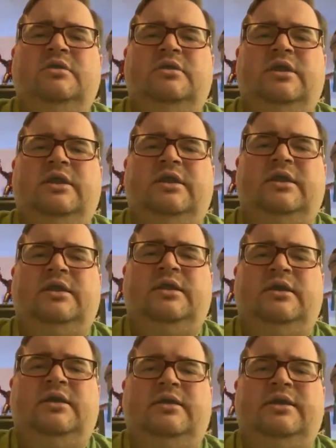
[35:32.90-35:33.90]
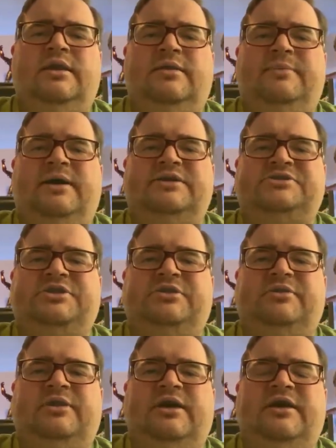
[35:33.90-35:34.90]
Yeah, High
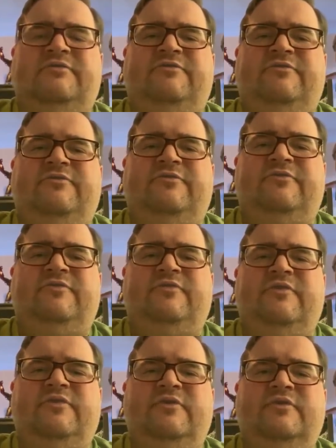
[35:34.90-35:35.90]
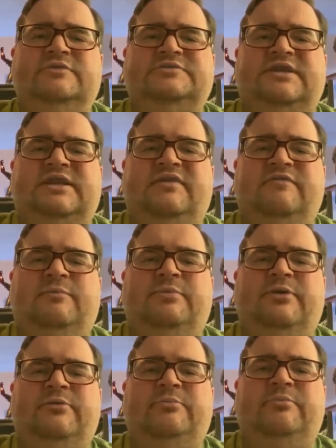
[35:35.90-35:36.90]
Chair Life. Looks like an evil
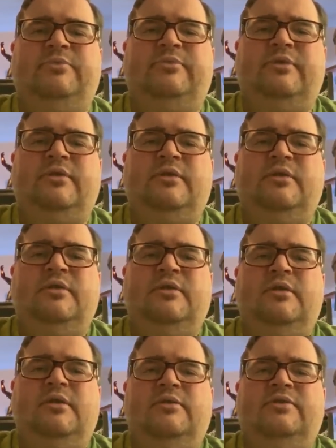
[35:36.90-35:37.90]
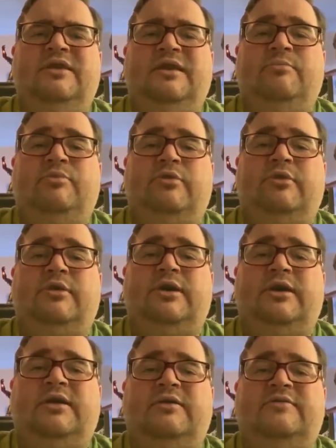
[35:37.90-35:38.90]
Pope. The Emperor,
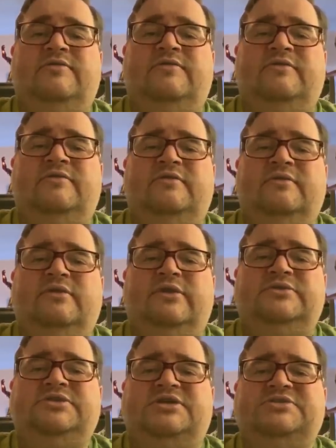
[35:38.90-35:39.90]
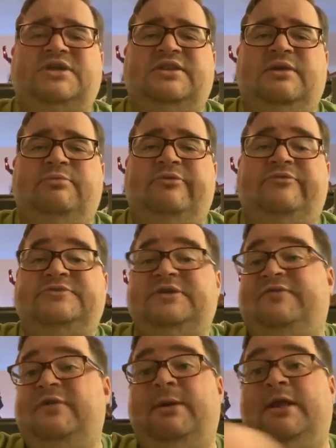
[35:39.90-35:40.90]
yeah, this is no good. Josh got the Emperor for sale.
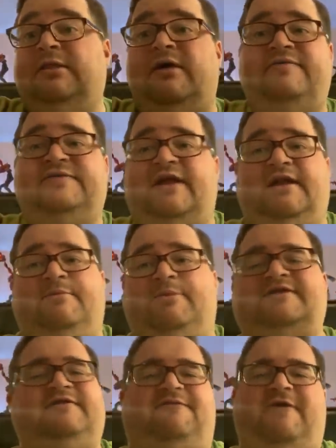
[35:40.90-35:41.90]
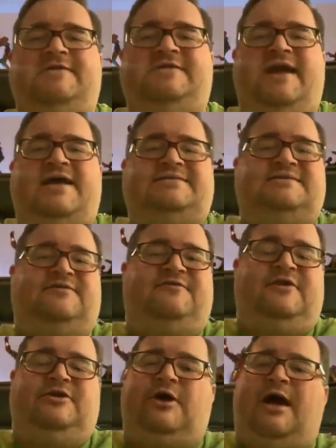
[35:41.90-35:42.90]
If anybody loves that Emperor, it's a fantastic
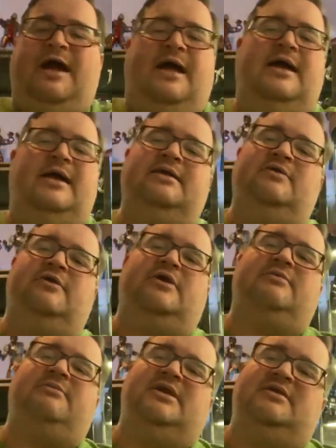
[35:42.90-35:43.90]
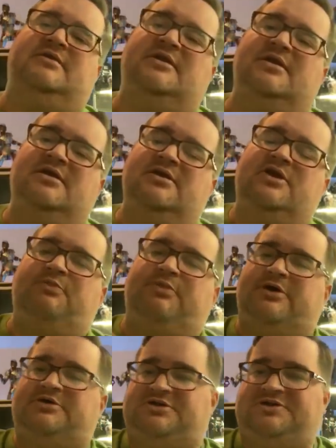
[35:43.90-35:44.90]
figure. I highly recommend you
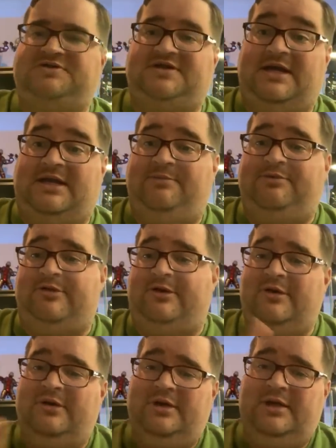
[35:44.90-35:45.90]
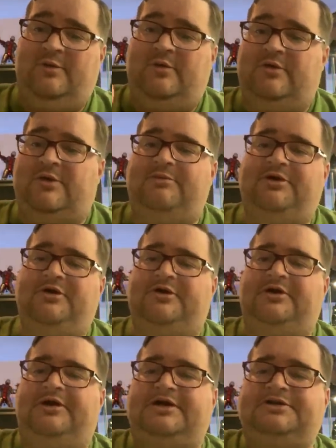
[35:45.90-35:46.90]
purchase that Emperor. It will complete your
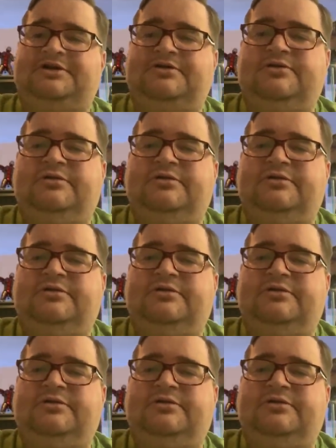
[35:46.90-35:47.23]
collection.